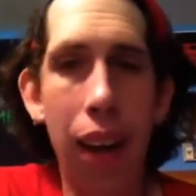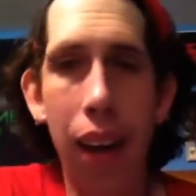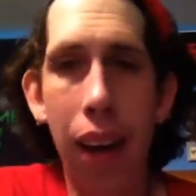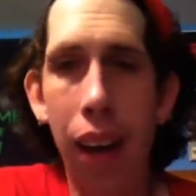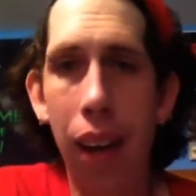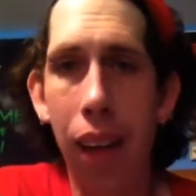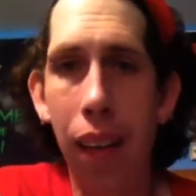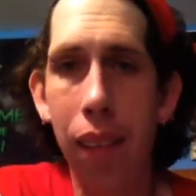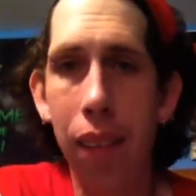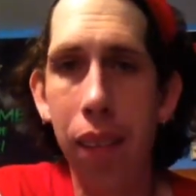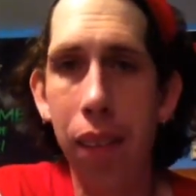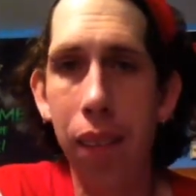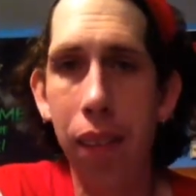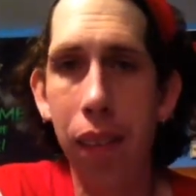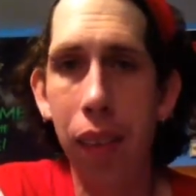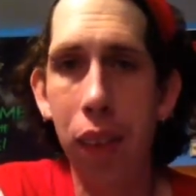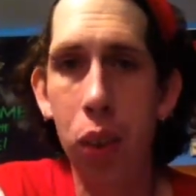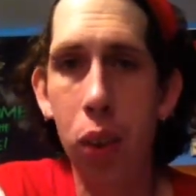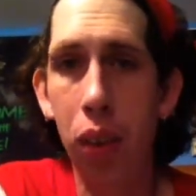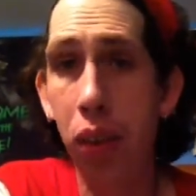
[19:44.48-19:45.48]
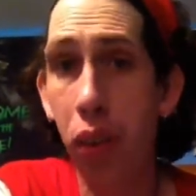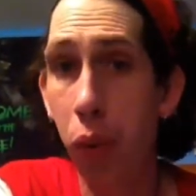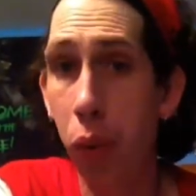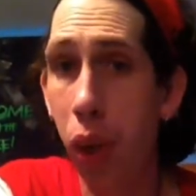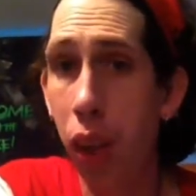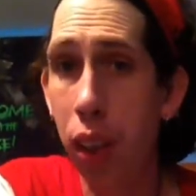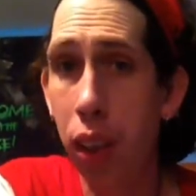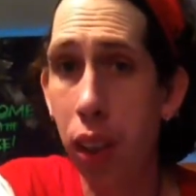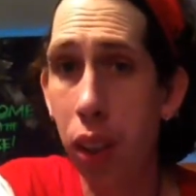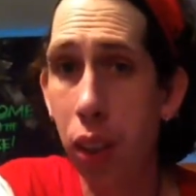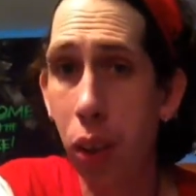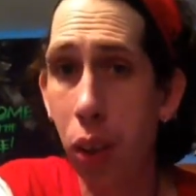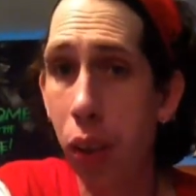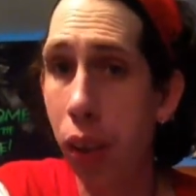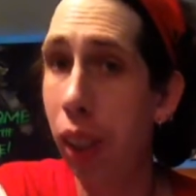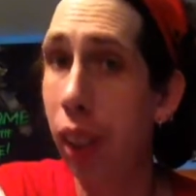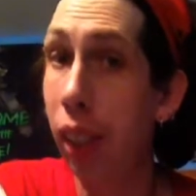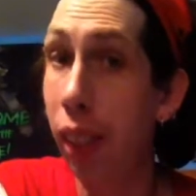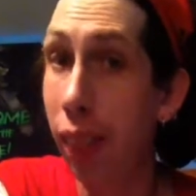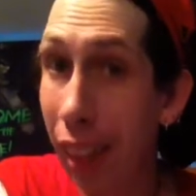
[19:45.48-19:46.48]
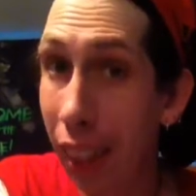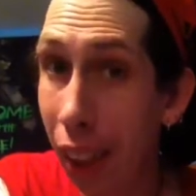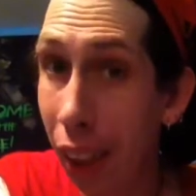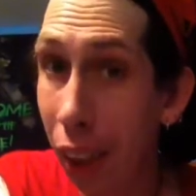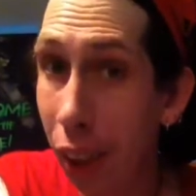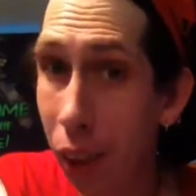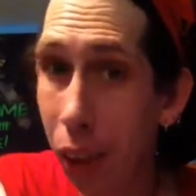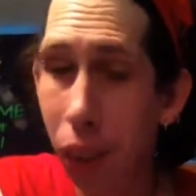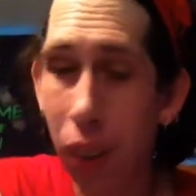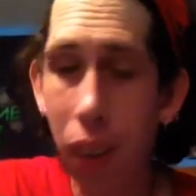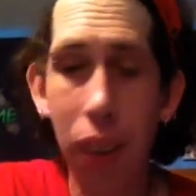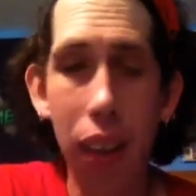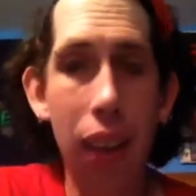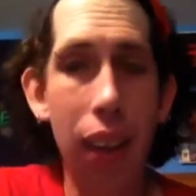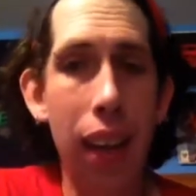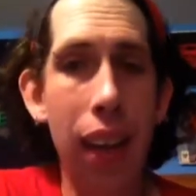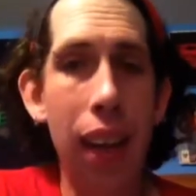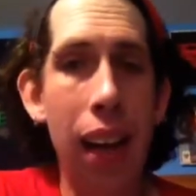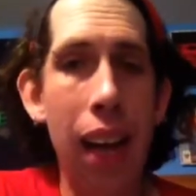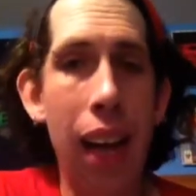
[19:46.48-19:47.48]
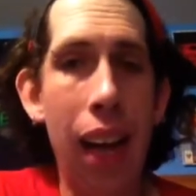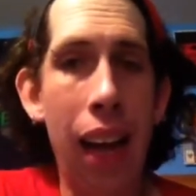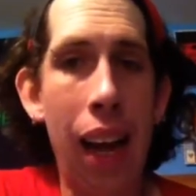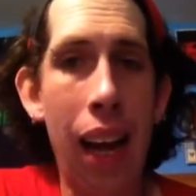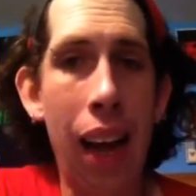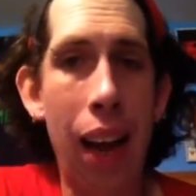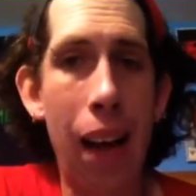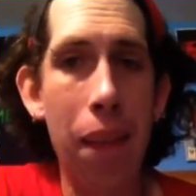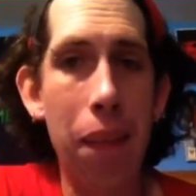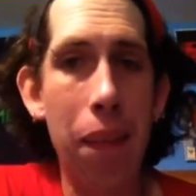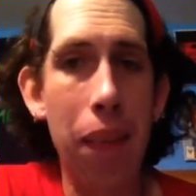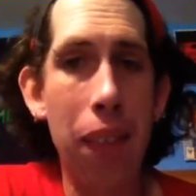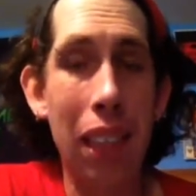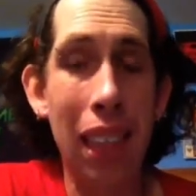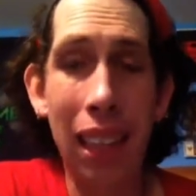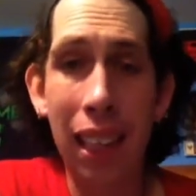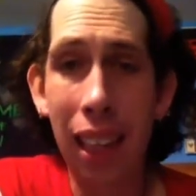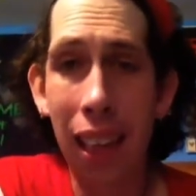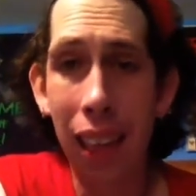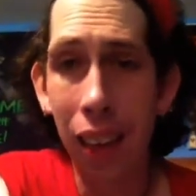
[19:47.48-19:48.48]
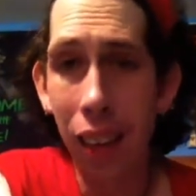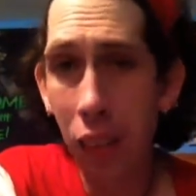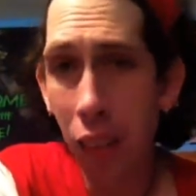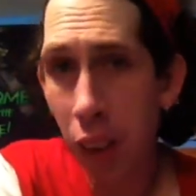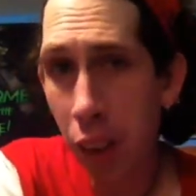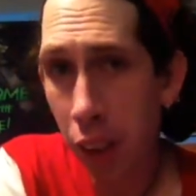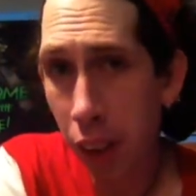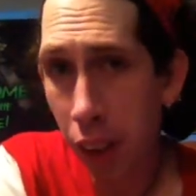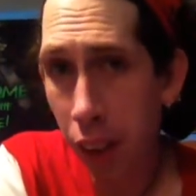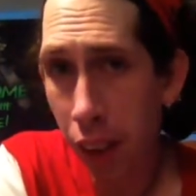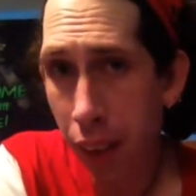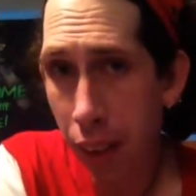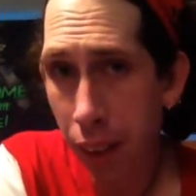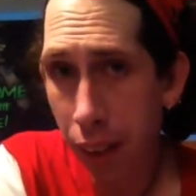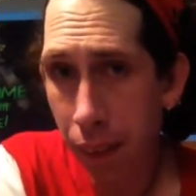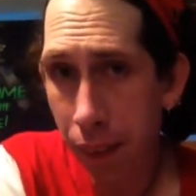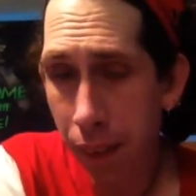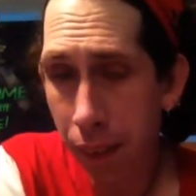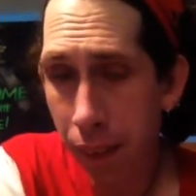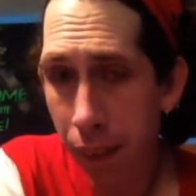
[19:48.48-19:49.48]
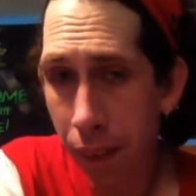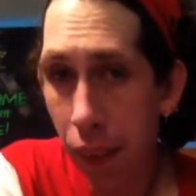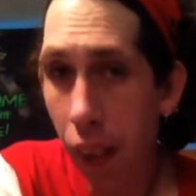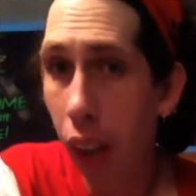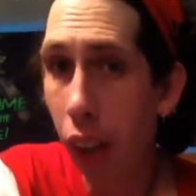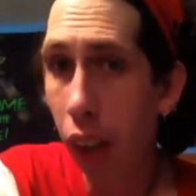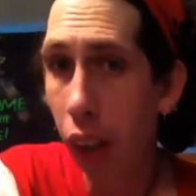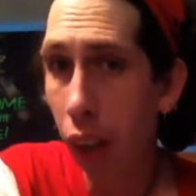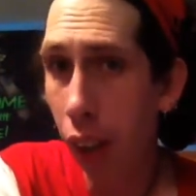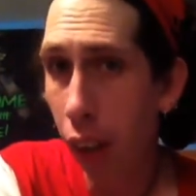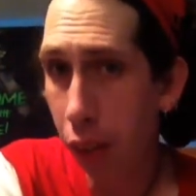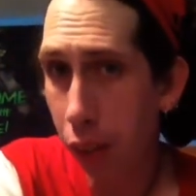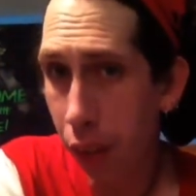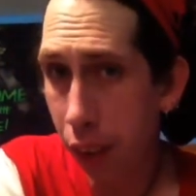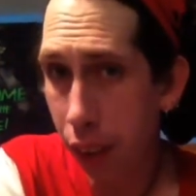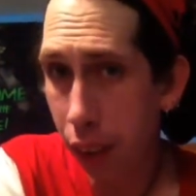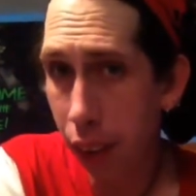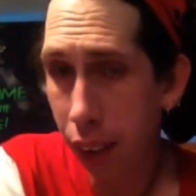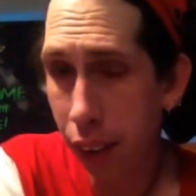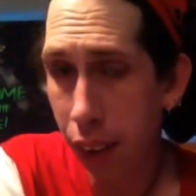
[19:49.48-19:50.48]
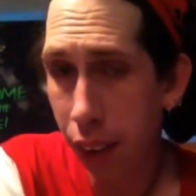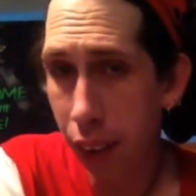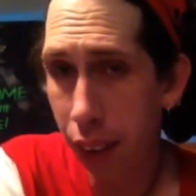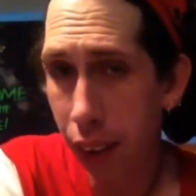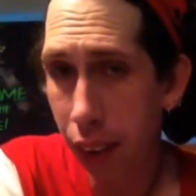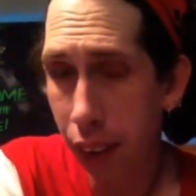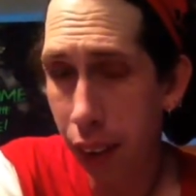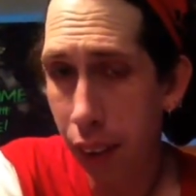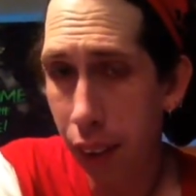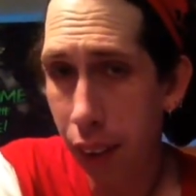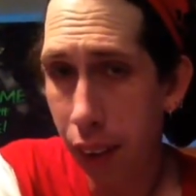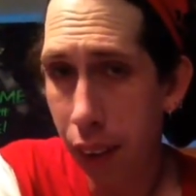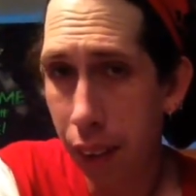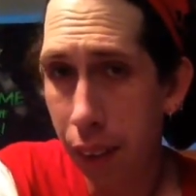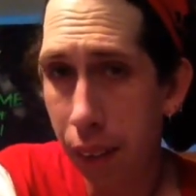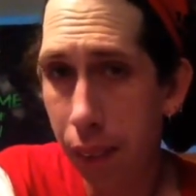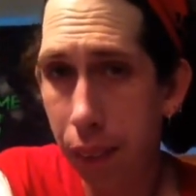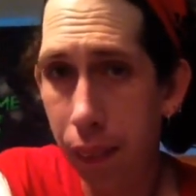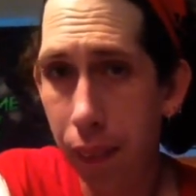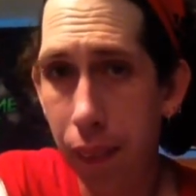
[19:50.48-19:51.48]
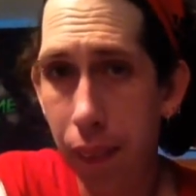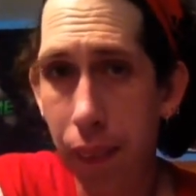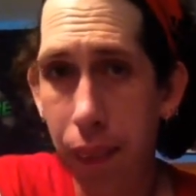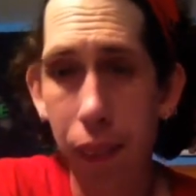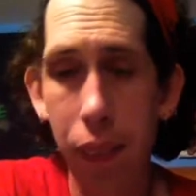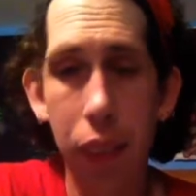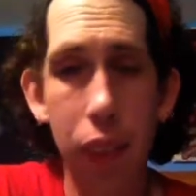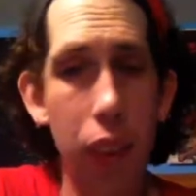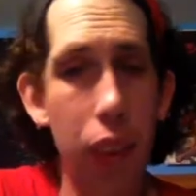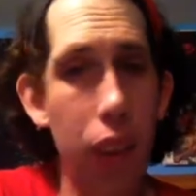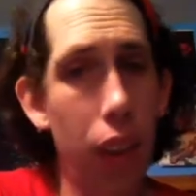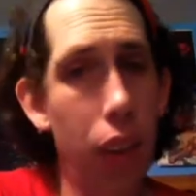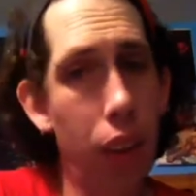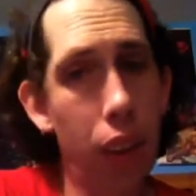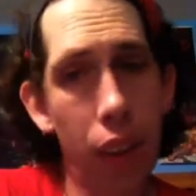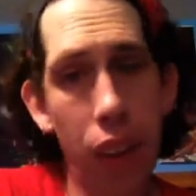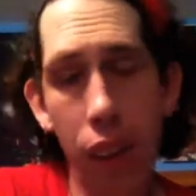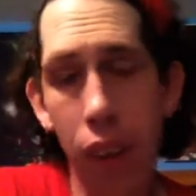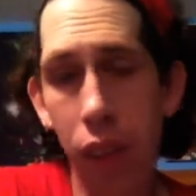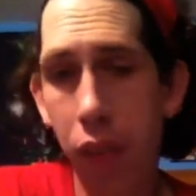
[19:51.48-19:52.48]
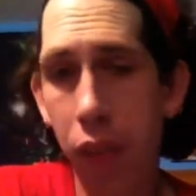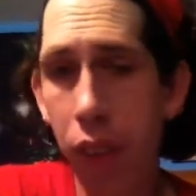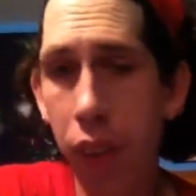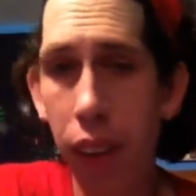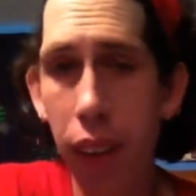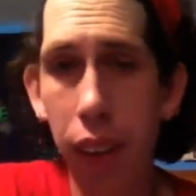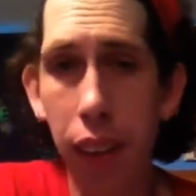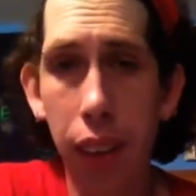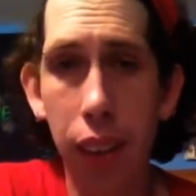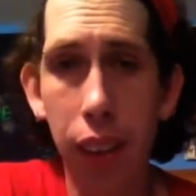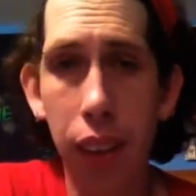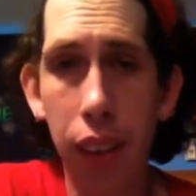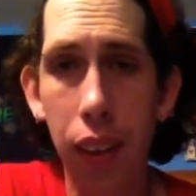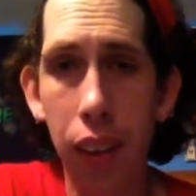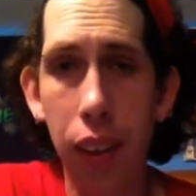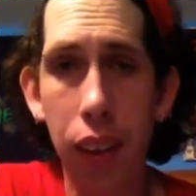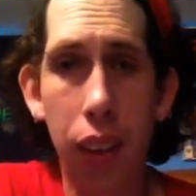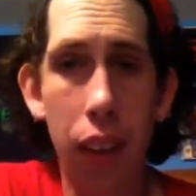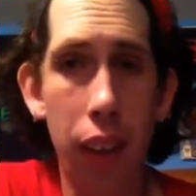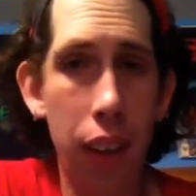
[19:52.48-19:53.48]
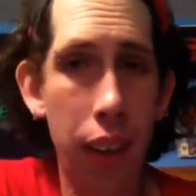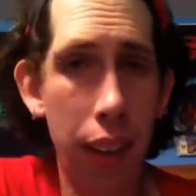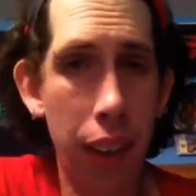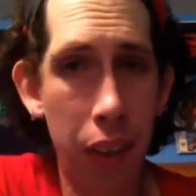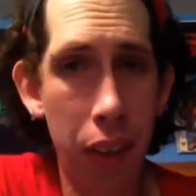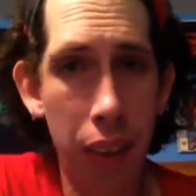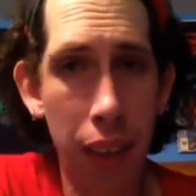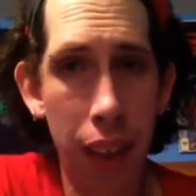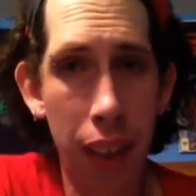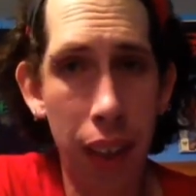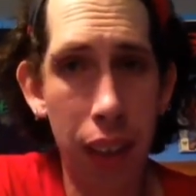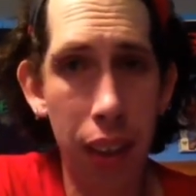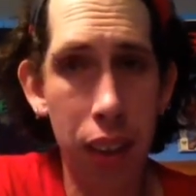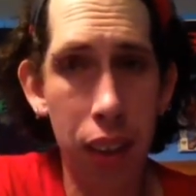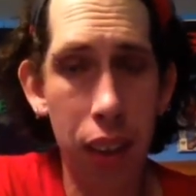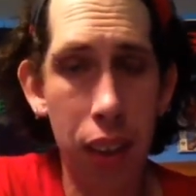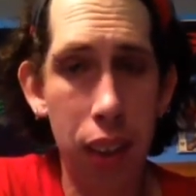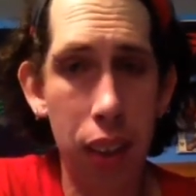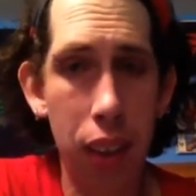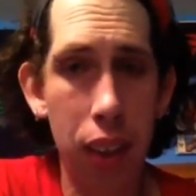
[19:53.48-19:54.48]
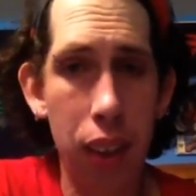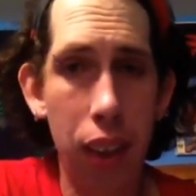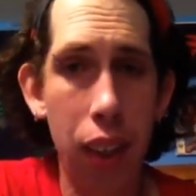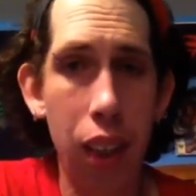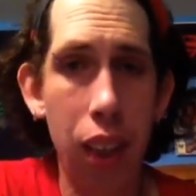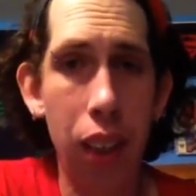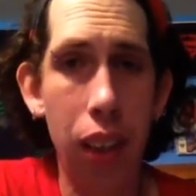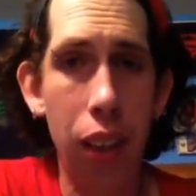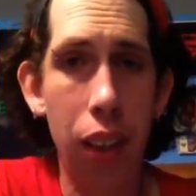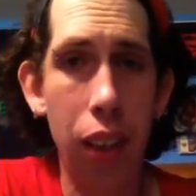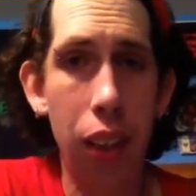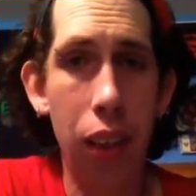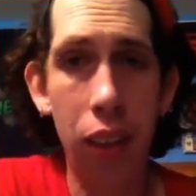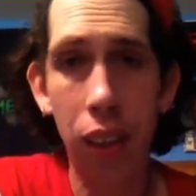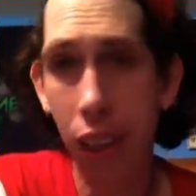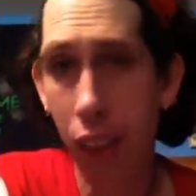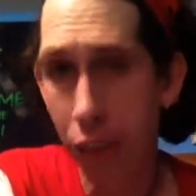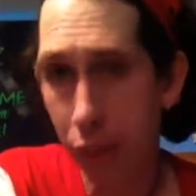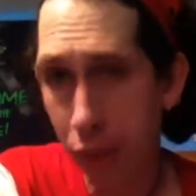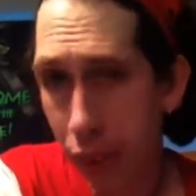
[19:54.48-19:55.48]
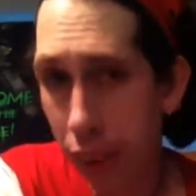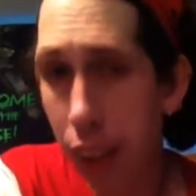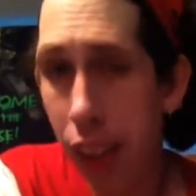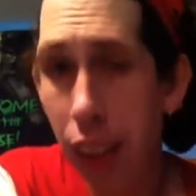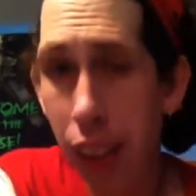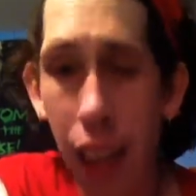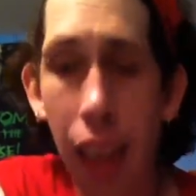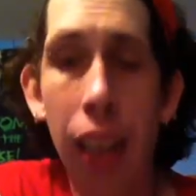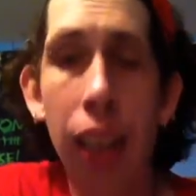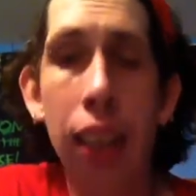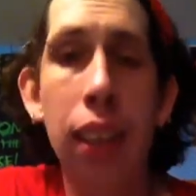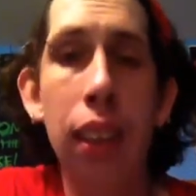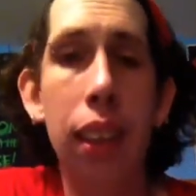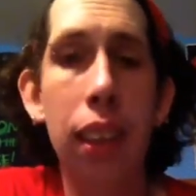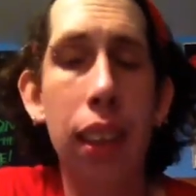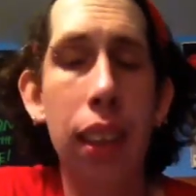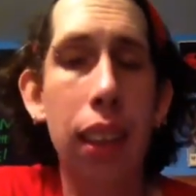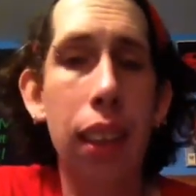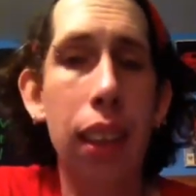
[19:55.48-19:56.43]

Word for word: Um, so if you watch this whole thing, thank you. Um, take care of each other. Love one another. You're not a freak. You're not an outcast. You're different, yes.